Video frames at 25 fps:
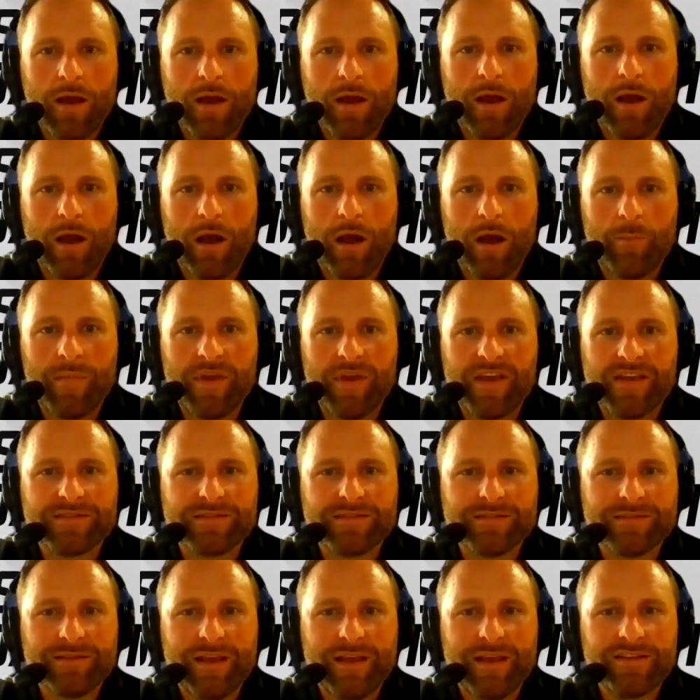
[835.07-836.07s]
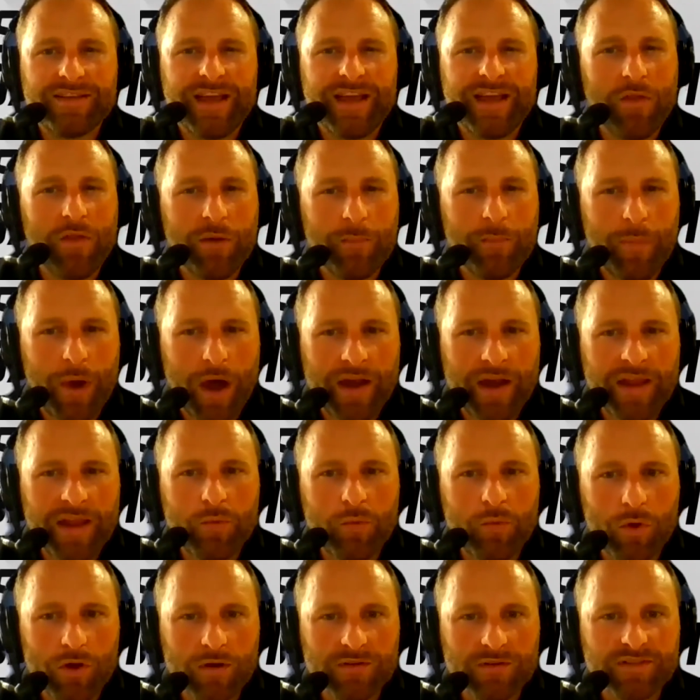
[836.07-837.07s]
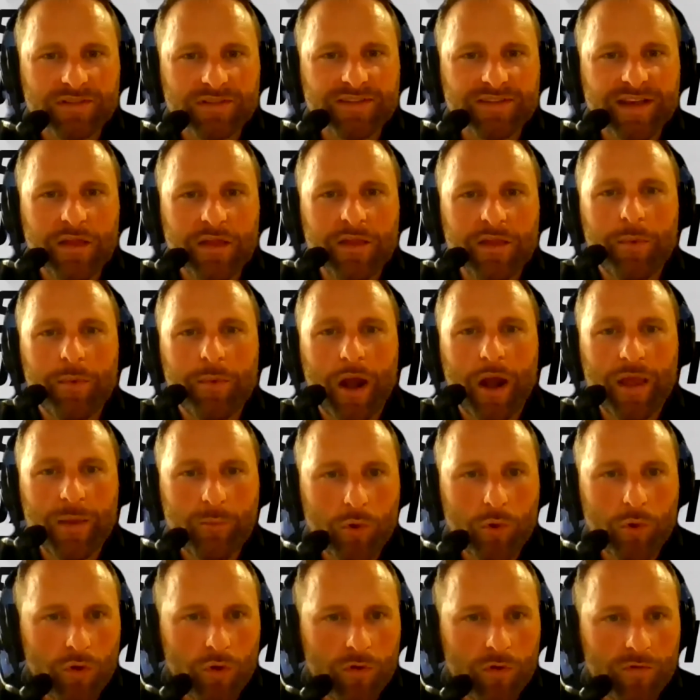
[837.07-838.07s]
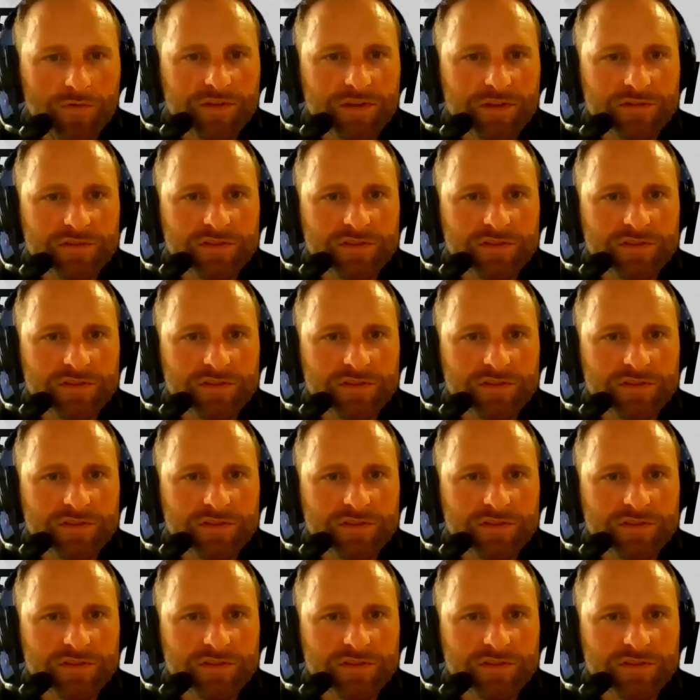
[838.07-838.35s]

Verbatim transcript: Um, it's it's how the body works. It's how the body moves.